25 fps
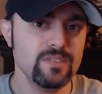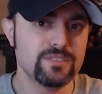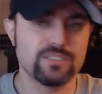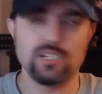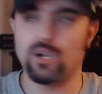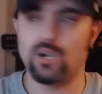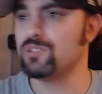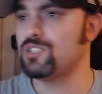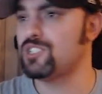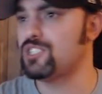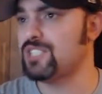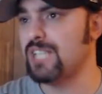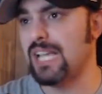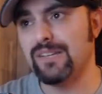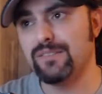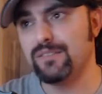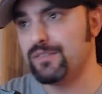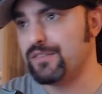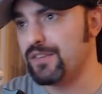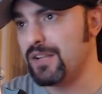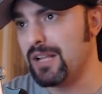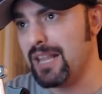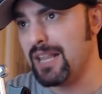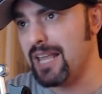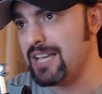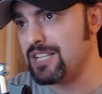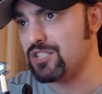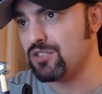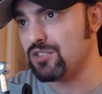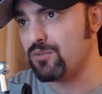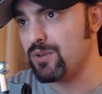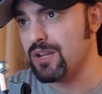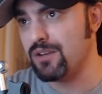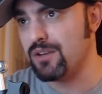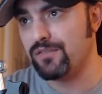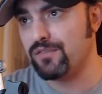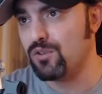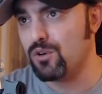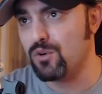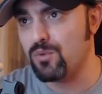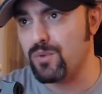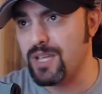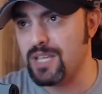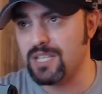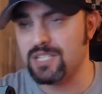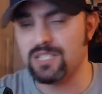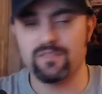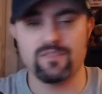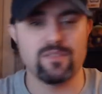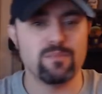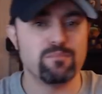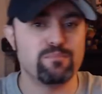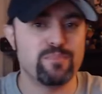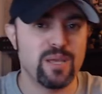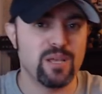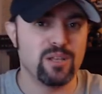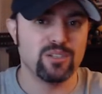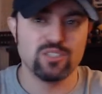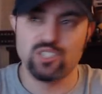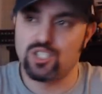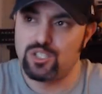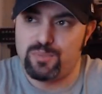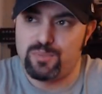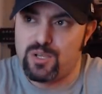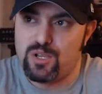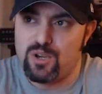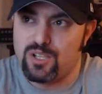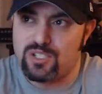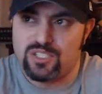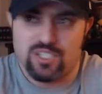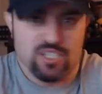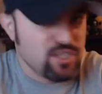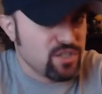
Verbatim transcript: Don't save it for the last three or four weeks of the build just because